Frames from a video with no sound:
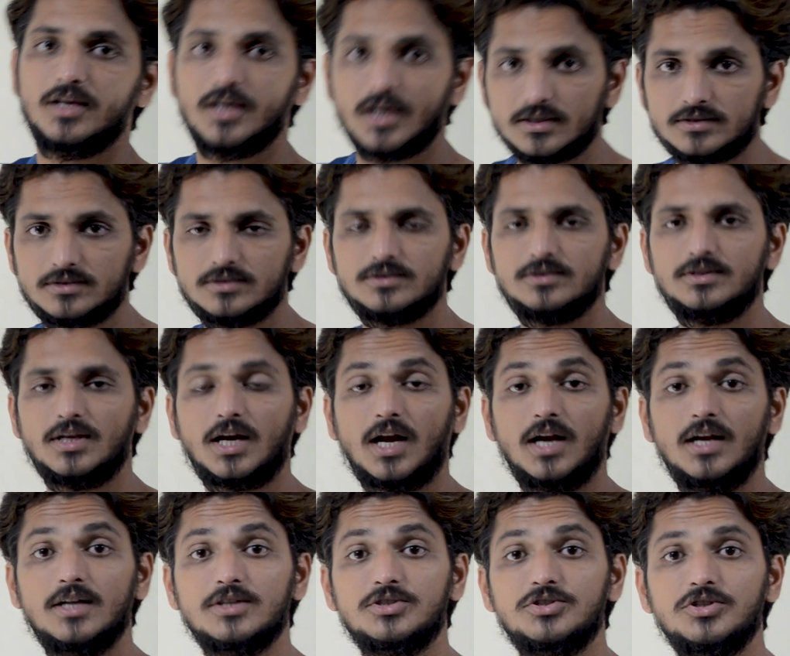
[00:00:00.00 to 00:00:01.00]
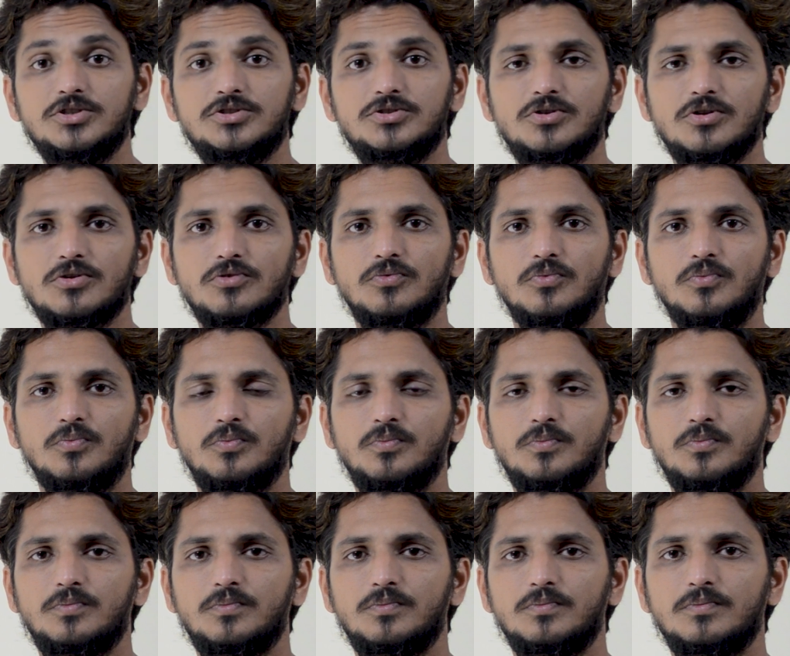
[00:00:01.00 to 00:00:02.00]
Yes, the condition is true.
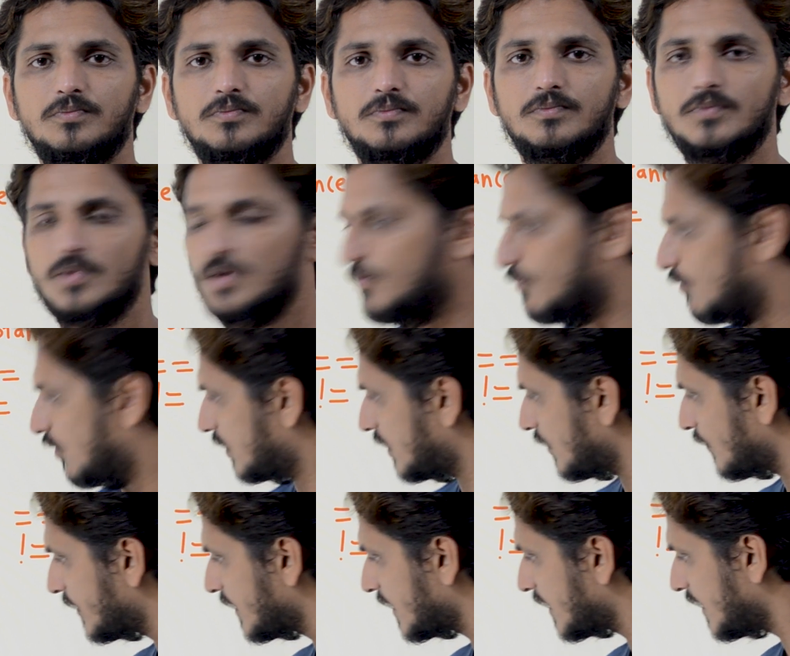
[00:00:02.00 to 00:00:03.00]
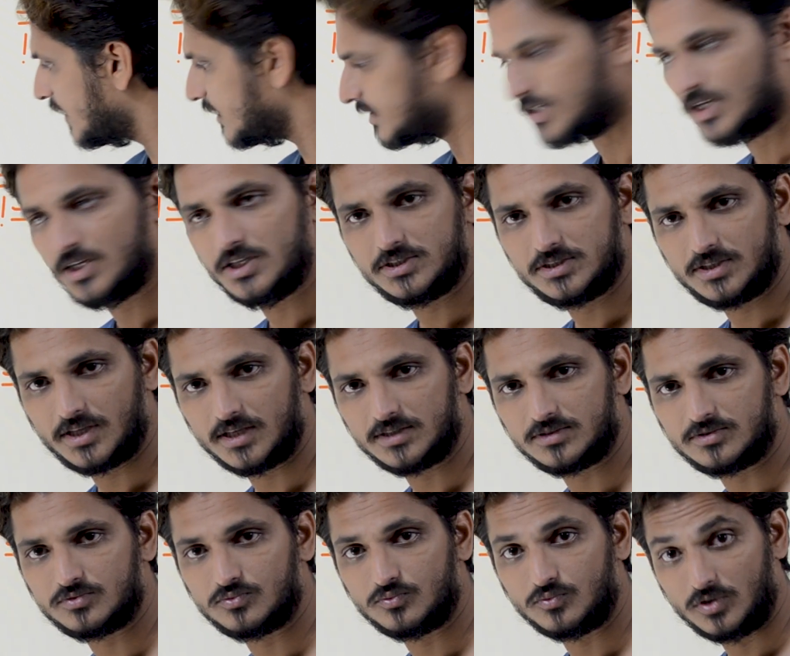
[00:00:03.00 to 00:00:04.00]
Whatever the condition it
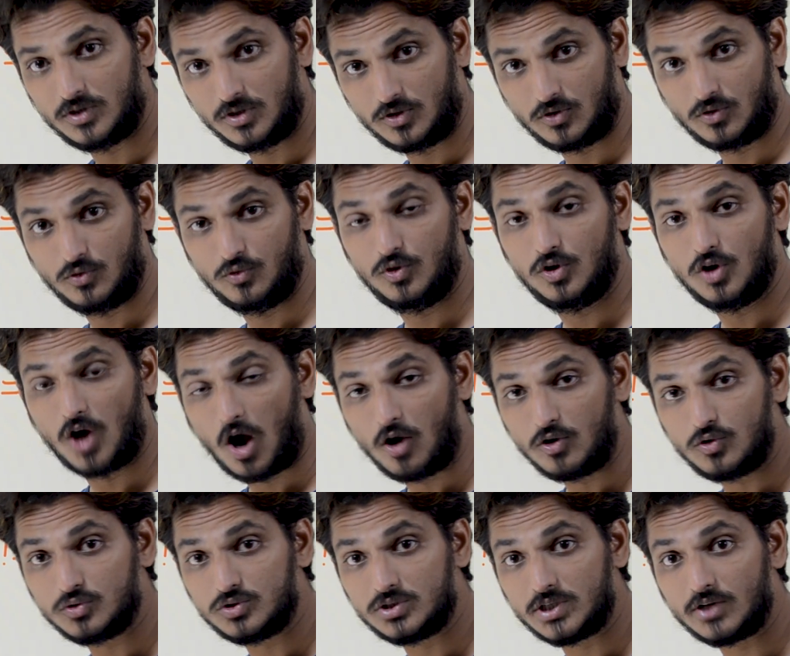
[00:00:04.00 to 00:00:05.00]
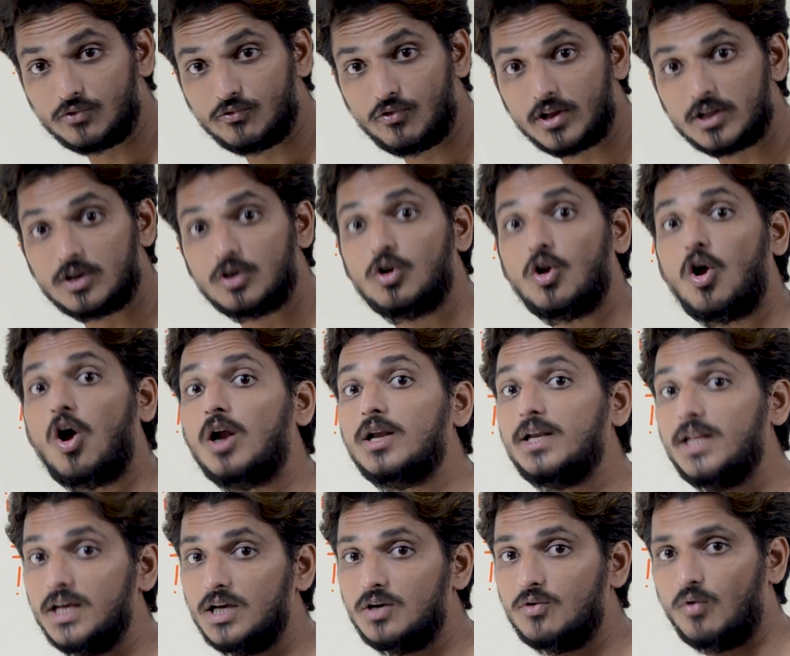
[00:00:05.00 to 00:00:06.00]
says, you have to check for
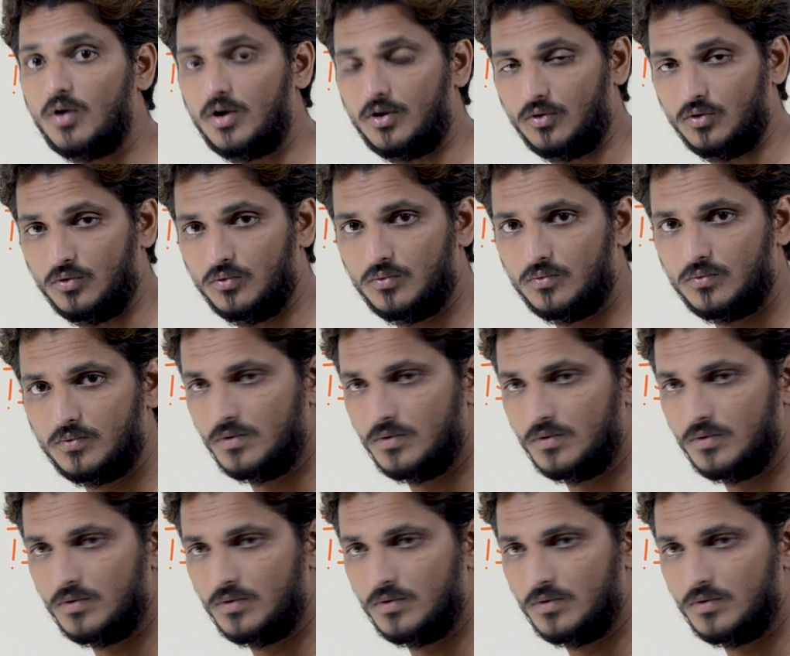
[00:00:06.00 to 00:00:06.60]
not equal to.